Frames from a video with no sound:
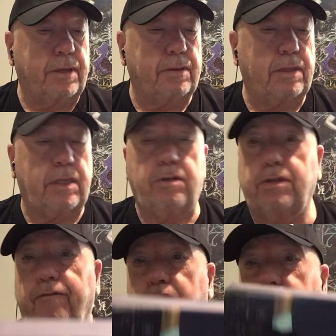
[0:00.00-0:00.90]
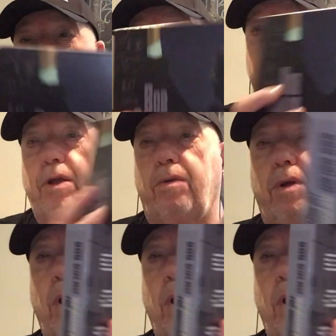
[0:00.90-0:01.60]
But there's a version I hear, a